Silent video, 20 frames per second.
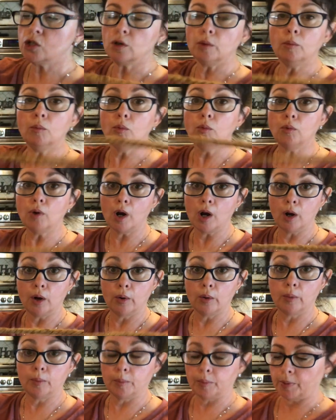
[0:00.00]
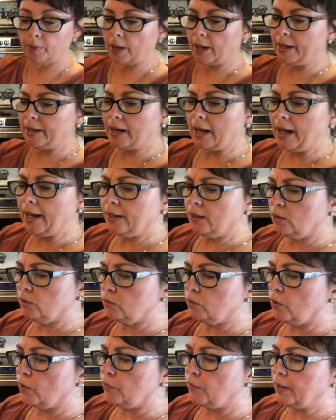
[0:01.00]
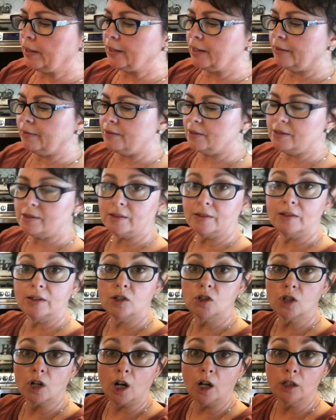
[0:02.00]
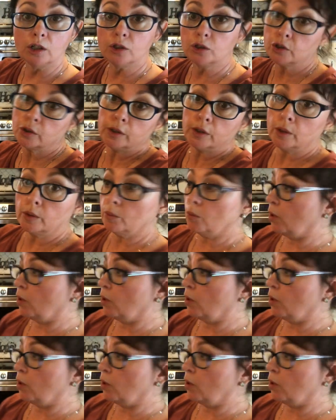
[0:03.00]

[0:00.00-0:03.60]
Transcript: some rope. And I don't know if I get this at the Dollar Tree or